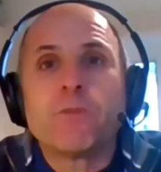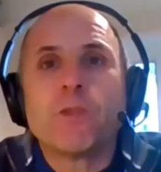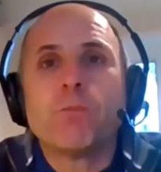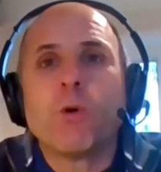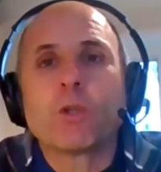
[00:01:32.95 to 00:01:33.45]

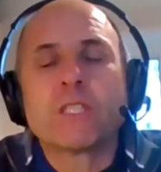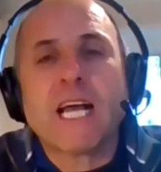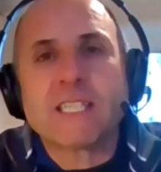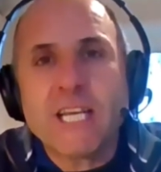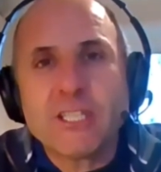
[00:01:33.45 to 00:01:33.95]
The more
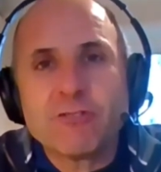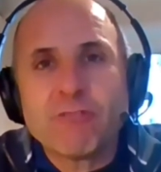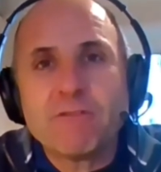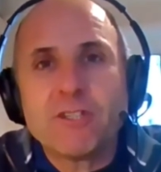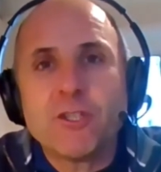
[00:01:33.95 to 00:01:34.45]
taxation
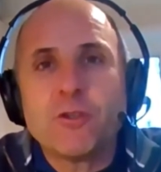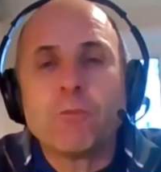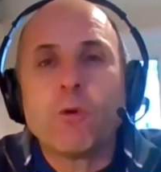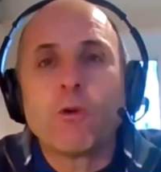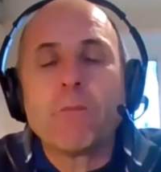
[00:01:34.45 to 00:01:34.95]
revenue, the
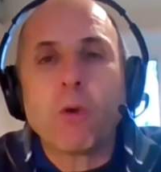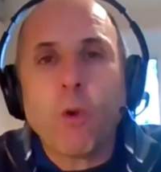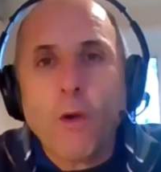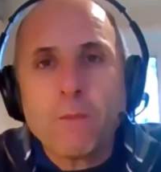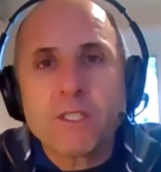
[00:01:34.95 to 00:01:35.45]
more
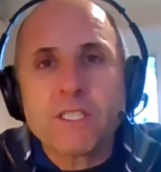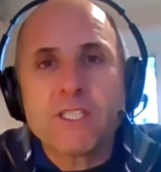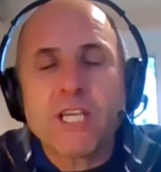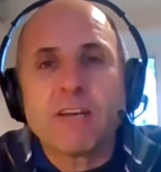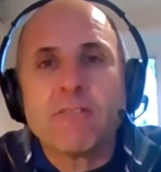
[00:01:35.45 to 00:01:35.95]
employment
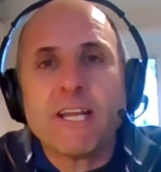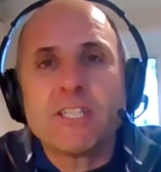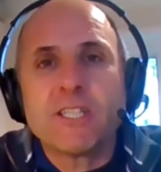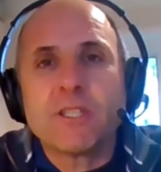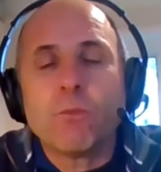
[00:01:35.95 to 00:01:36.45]
is
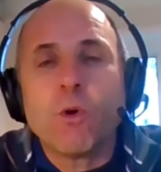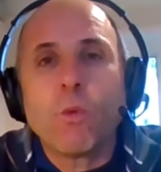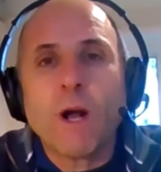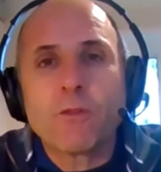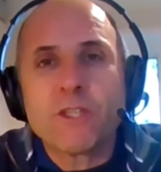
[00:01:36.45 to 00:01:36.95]
generated, the more
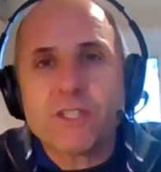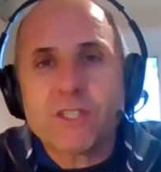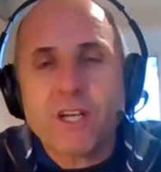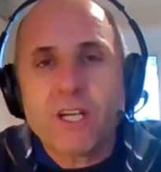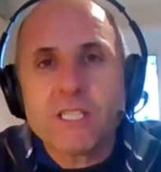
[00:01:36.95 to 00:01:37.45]
wealthy
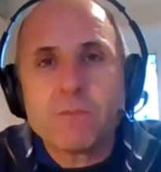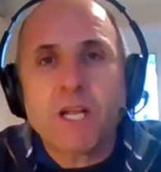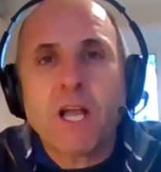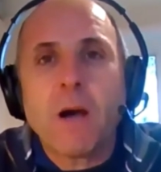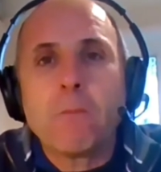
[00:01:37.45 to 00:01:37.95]
societies
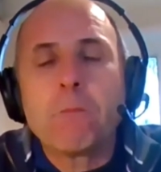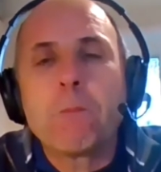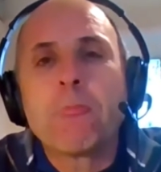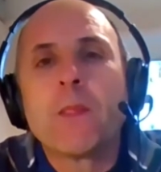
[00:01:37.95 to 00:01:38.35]
become.